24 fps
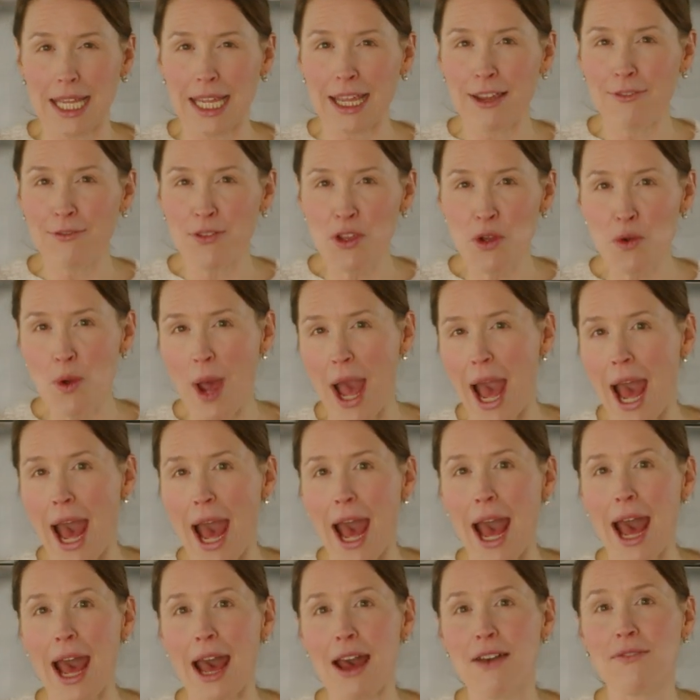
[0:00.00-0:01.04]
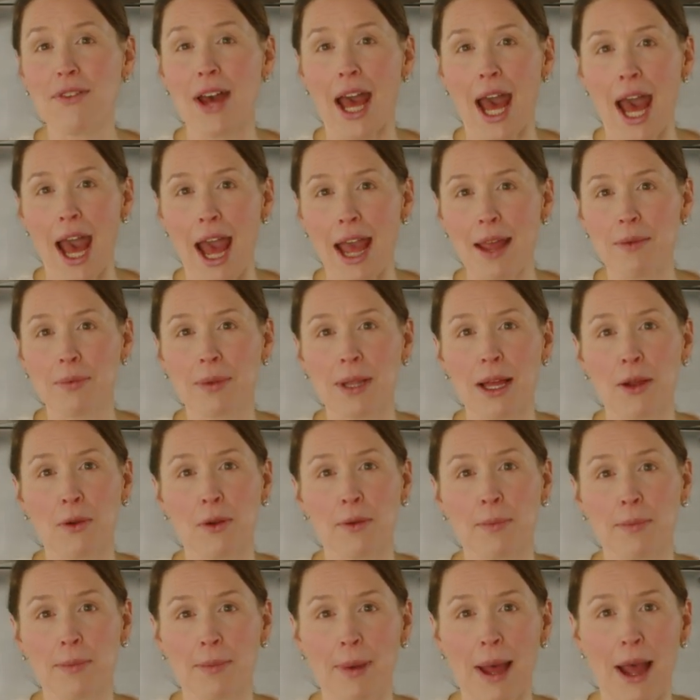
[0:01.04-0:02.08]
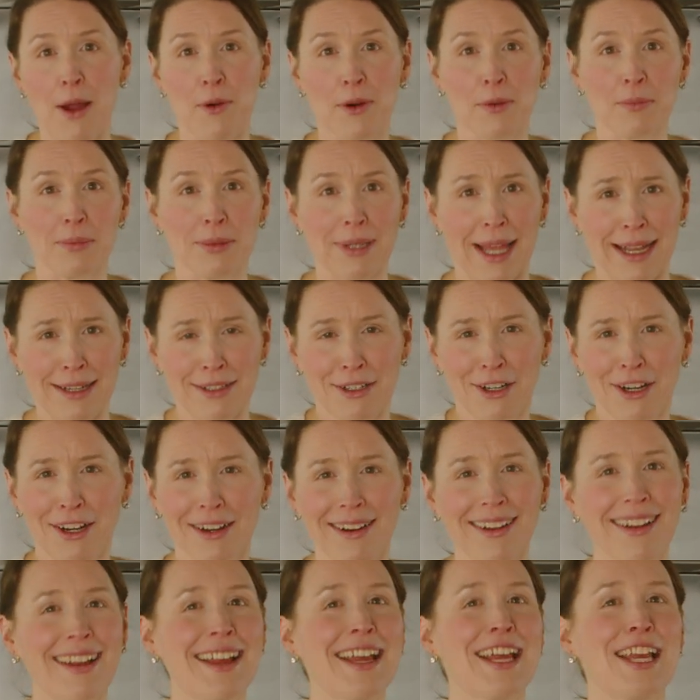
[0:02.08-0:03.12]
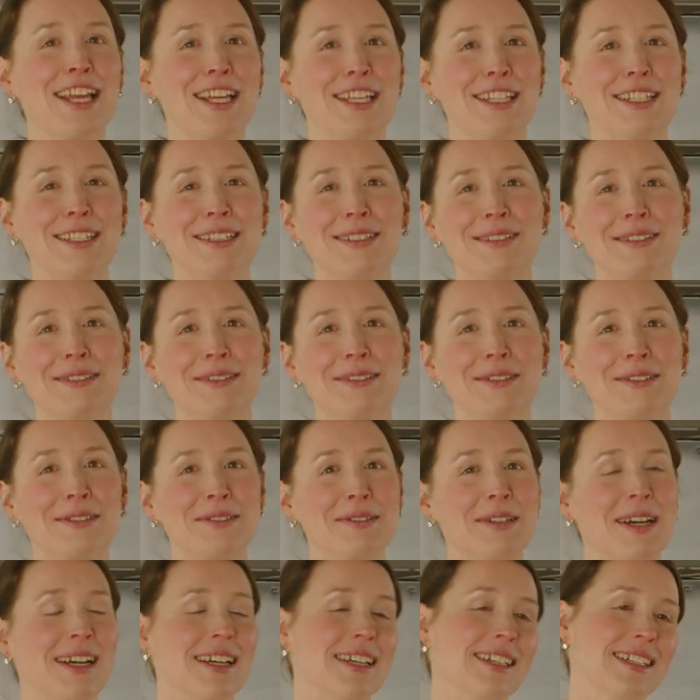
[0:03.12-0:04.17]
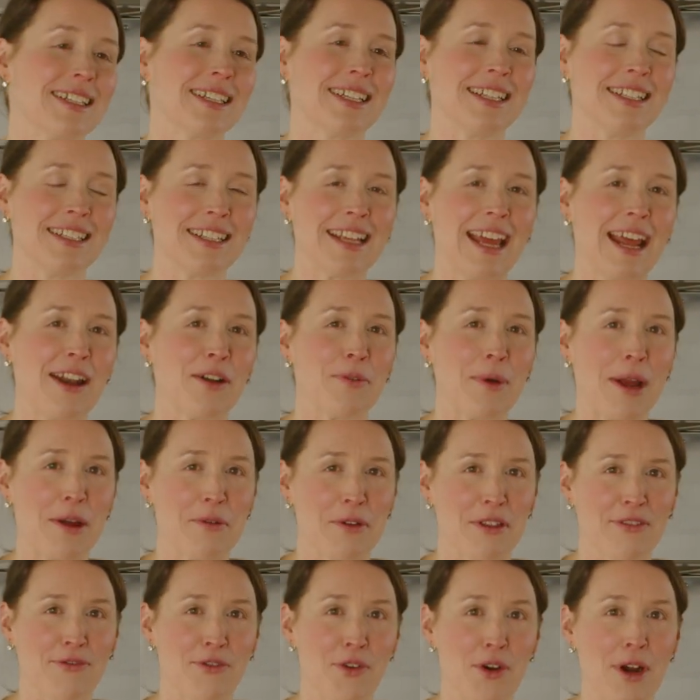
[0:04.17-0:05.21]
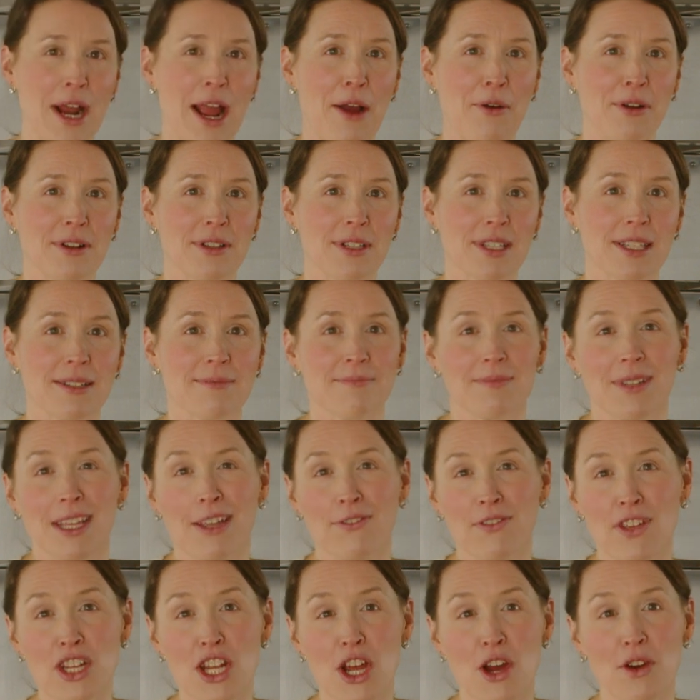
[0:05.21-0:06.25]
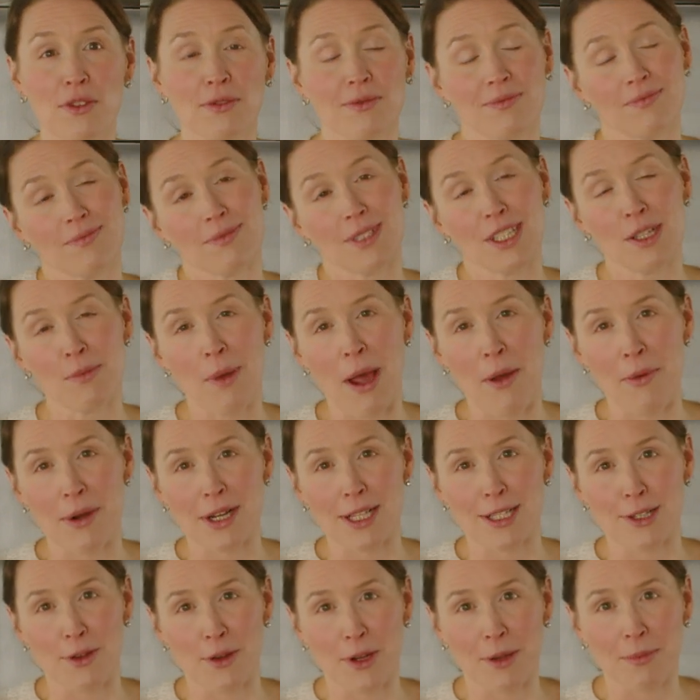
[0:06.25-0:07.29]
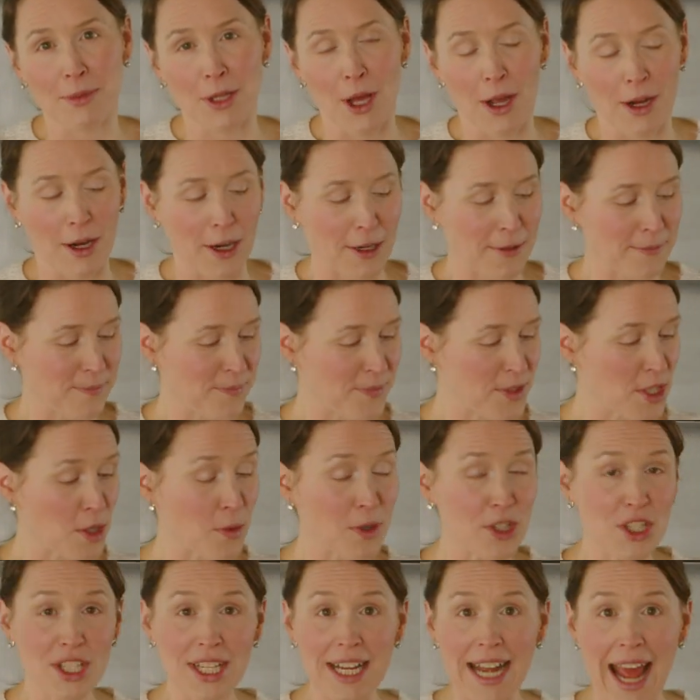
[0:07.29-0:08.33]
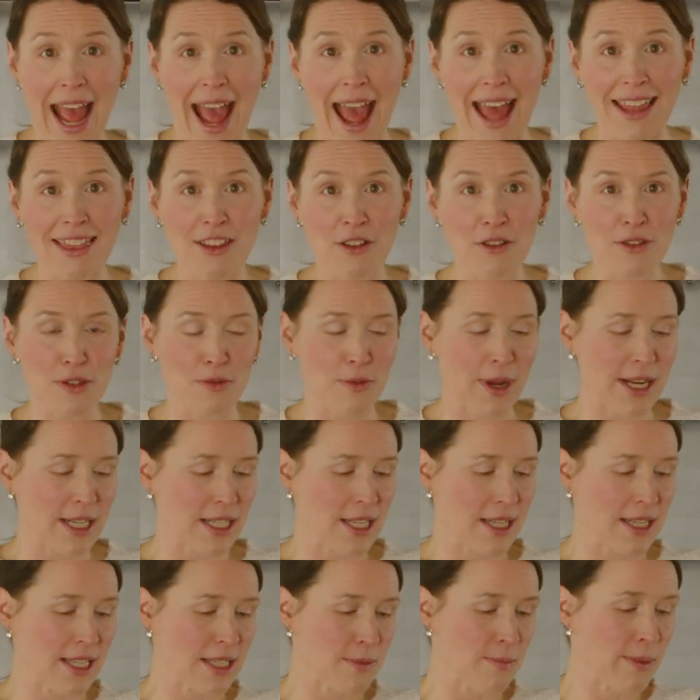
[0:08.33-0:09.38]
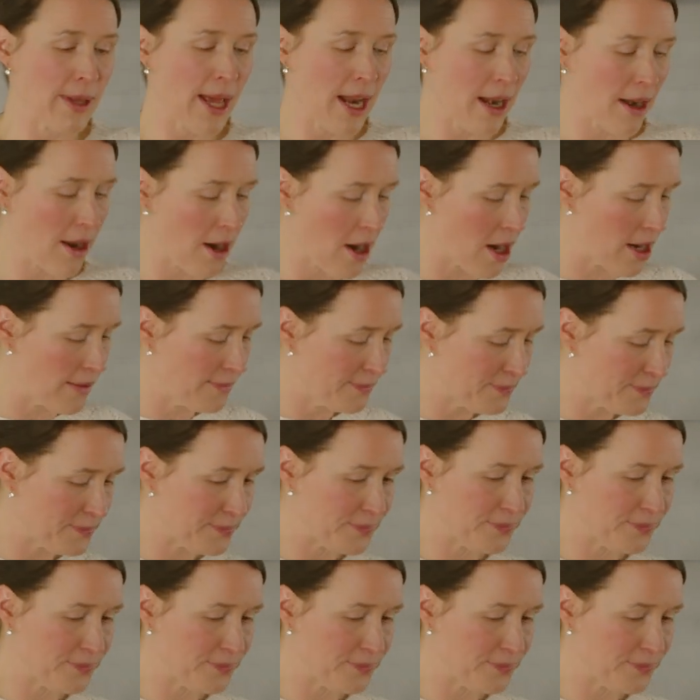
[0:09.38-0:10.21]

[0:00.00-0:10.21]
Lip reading: If you have a high power blender, you can get away with 4 hours. If you don't, you might want to soak them longer. So we're just gonna add those right to this blender.